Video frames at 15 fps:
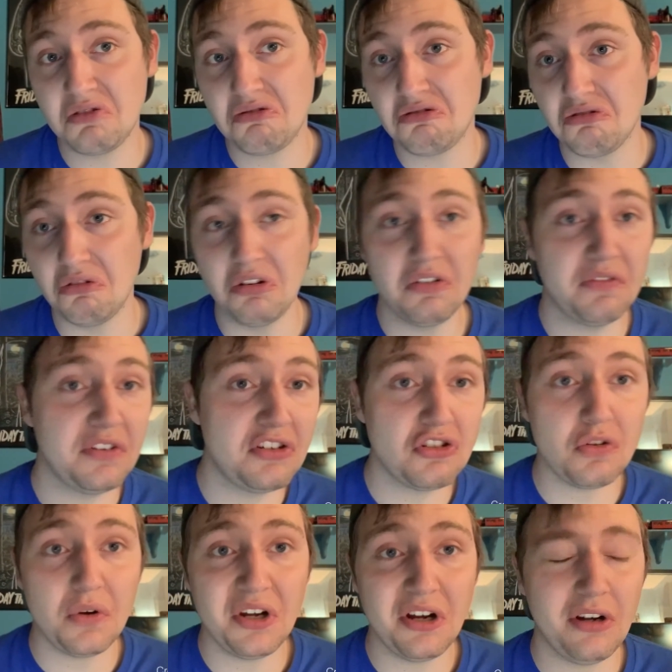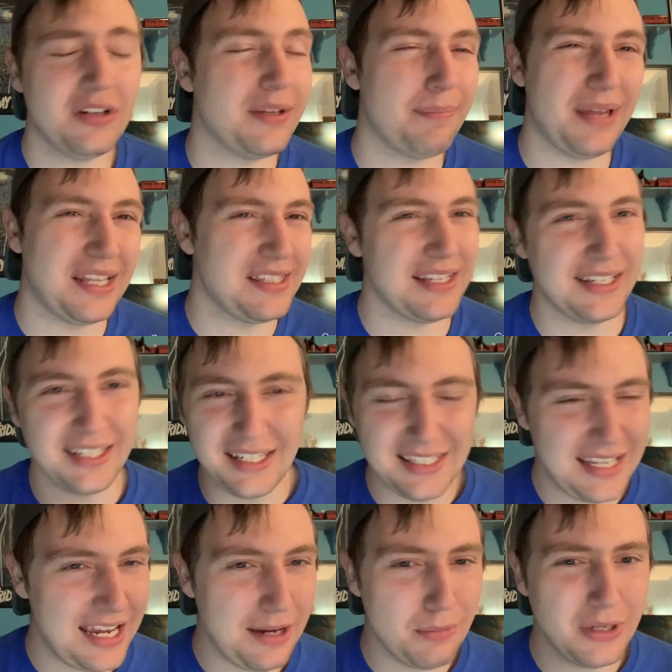sort of enjoy her. It depends on the
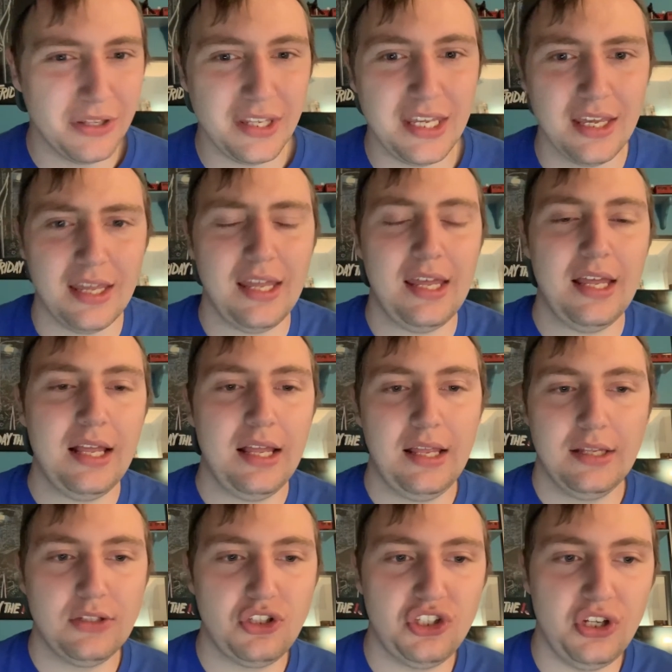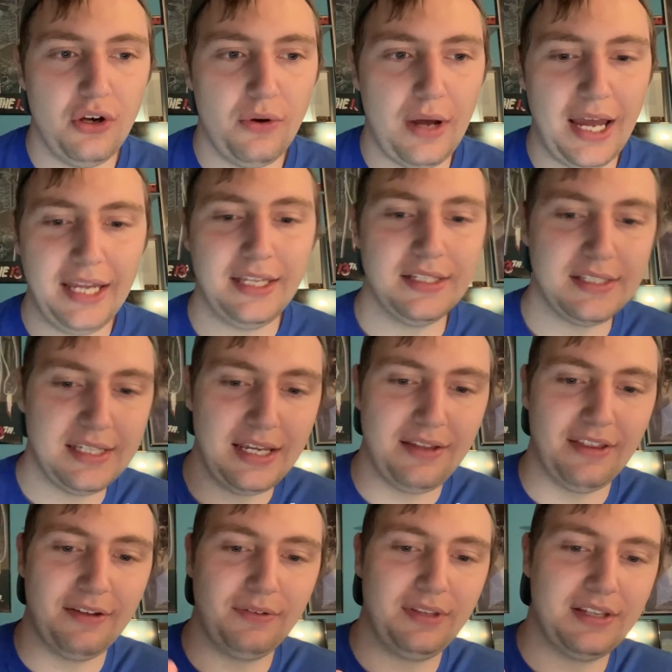day, really. So I can say
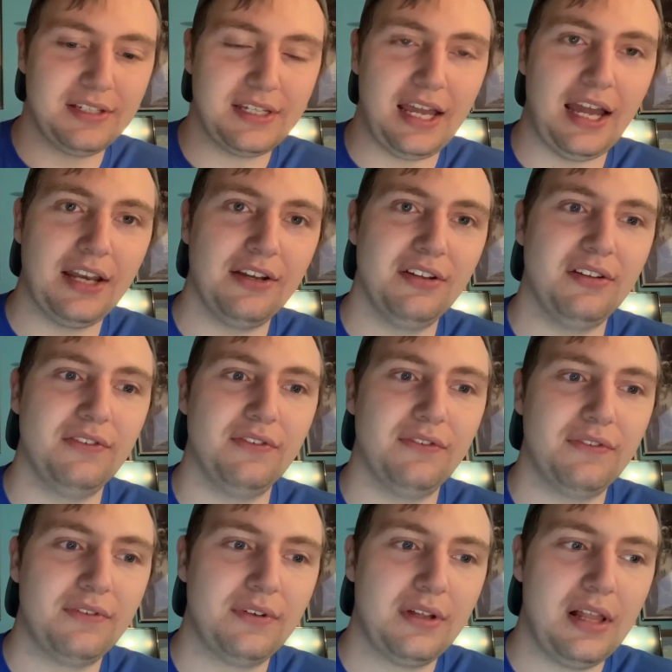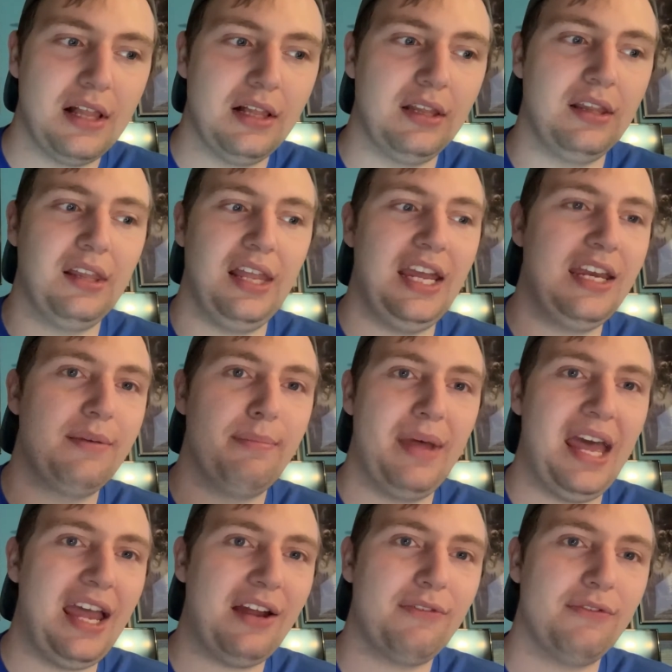that this kind of
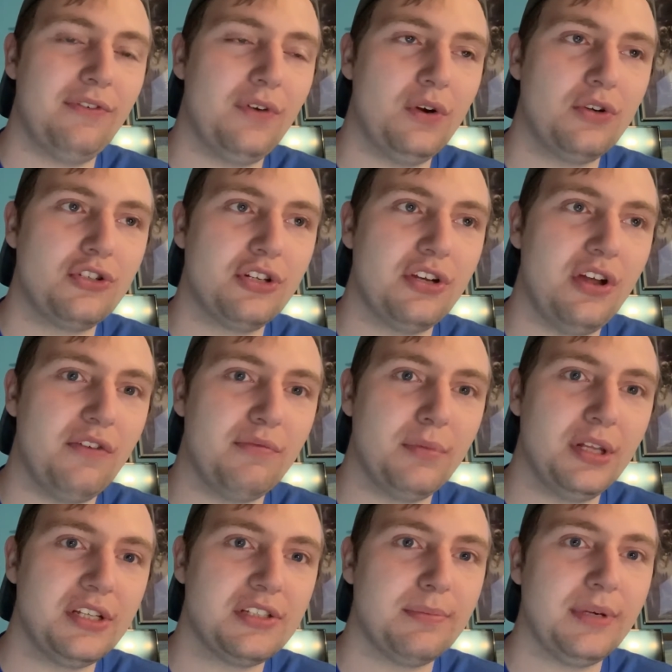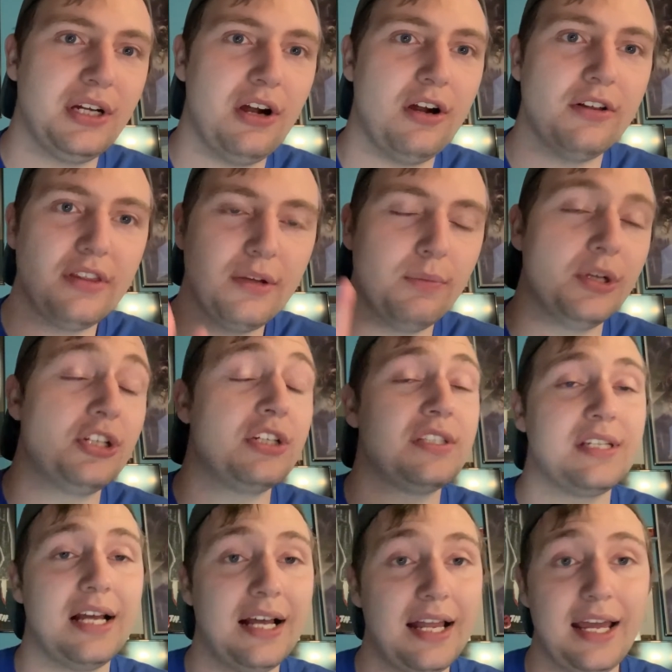laid-back version of Melissa McCarthy, which it's
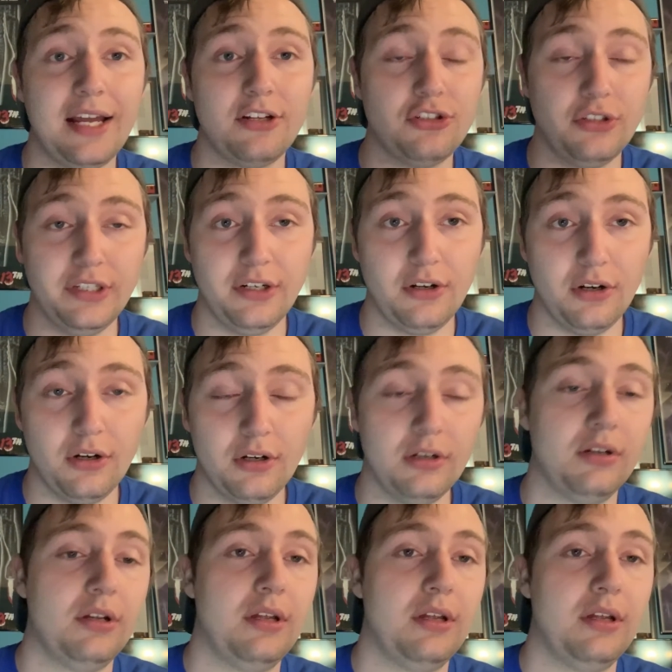not actually her.